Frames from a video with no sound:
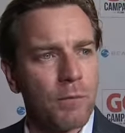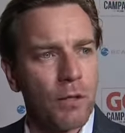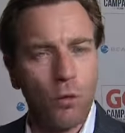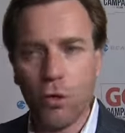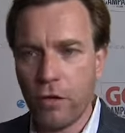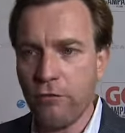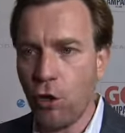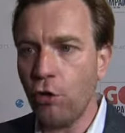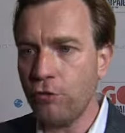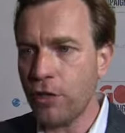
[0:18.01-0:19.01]
who are
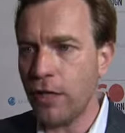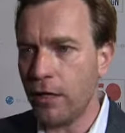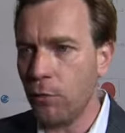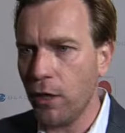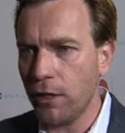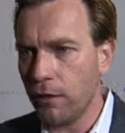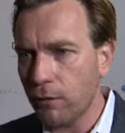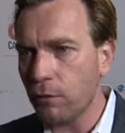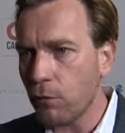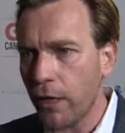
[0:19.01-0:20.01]
involved in it in
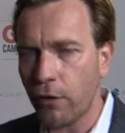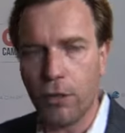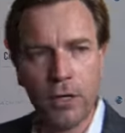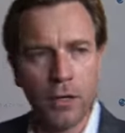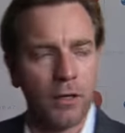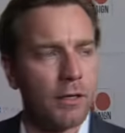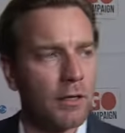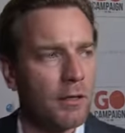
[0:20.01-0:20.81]
one way or another.